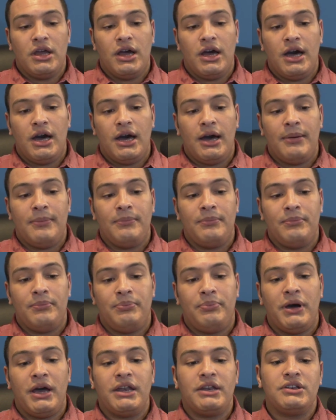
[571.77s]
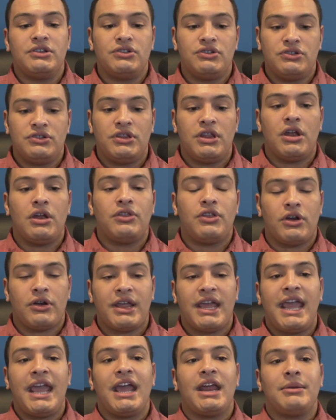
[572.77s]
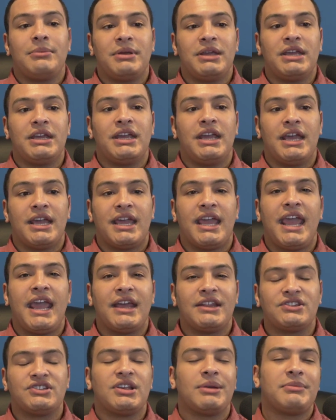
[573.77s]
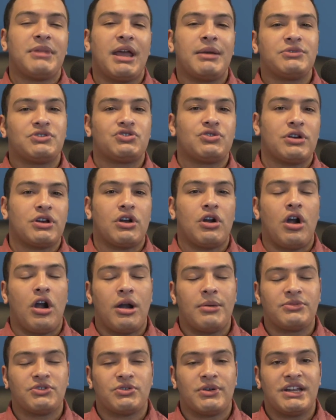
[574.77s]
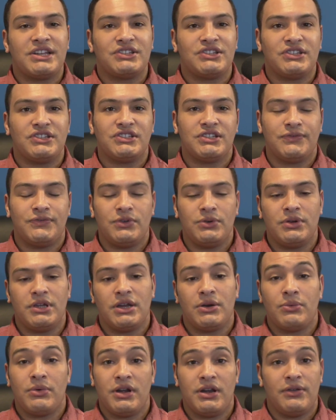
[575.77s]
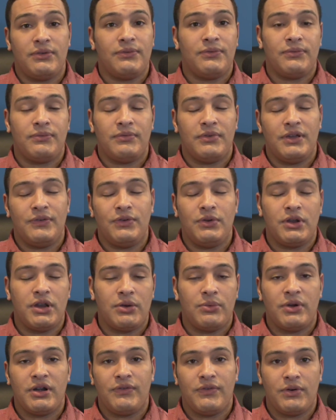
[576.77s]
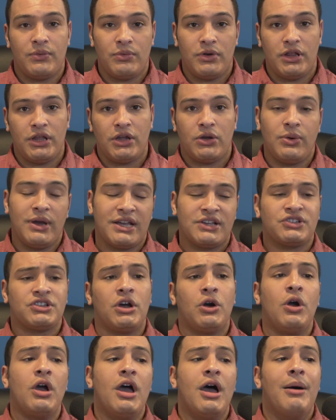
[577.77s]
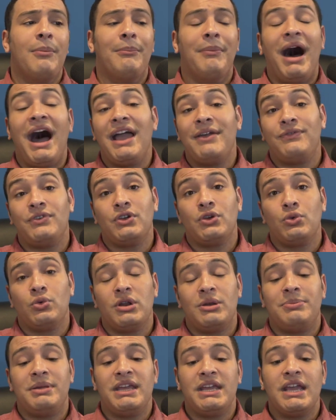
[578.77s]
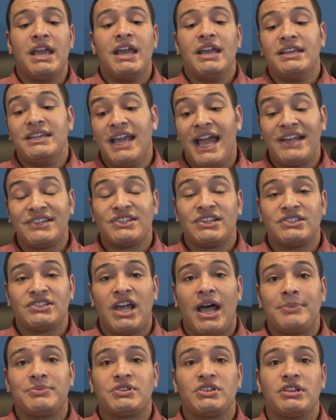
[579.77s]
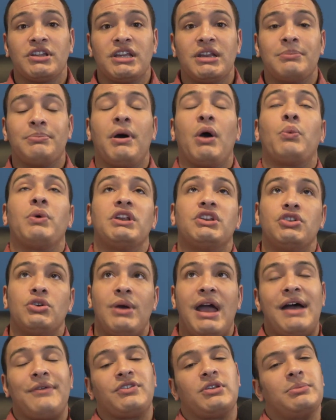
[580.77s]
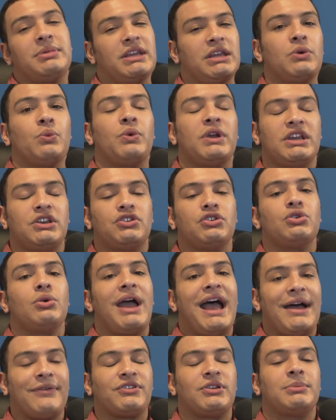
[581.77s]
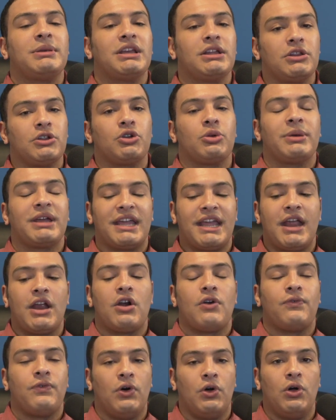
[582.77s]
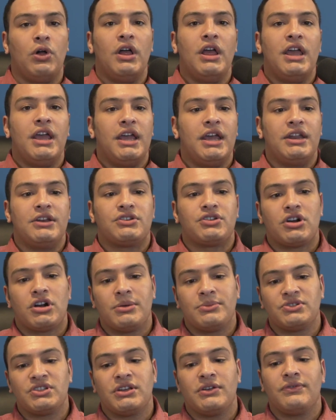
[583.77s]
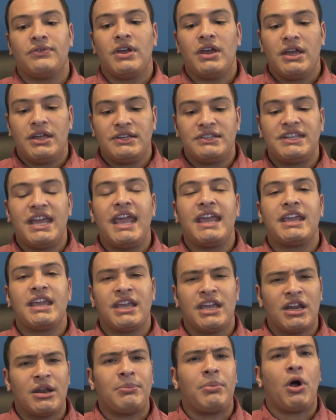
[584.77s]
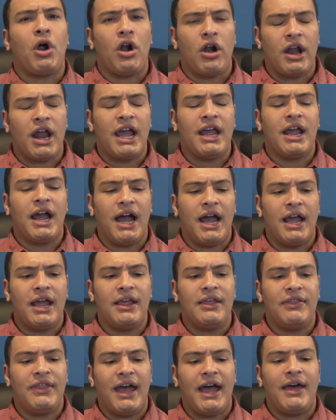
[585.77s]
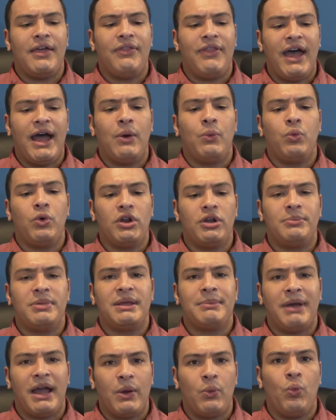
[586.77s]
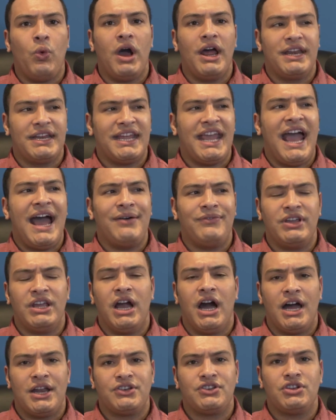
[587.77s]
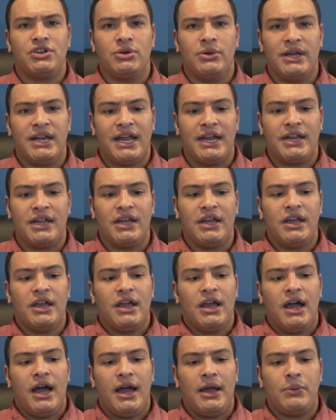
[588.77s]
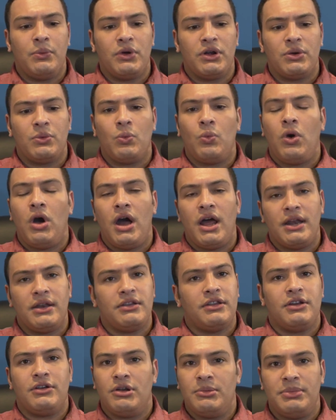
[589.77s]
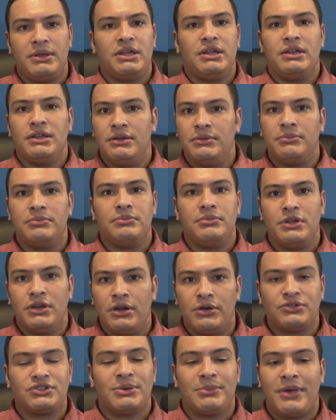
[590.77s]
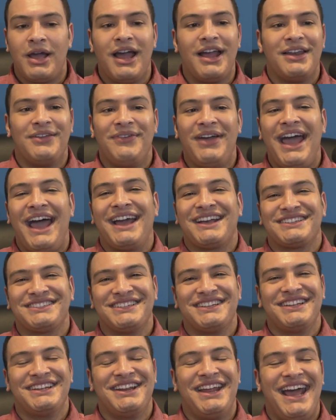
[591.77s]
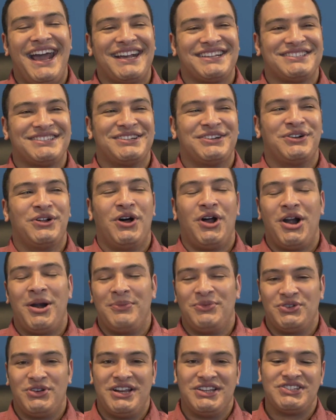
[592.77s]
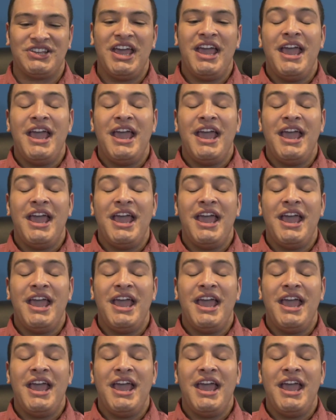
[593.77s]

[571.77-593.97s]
But there can be, it can sometimes trigger arms races if you get rid of it really quick. So my view would be, yes, it's obsolete, but we do have to be a little bit careful in terms of taking it apart. That would be my one caveat to it. I wouldn't want there to be, some kind of accidental arms race.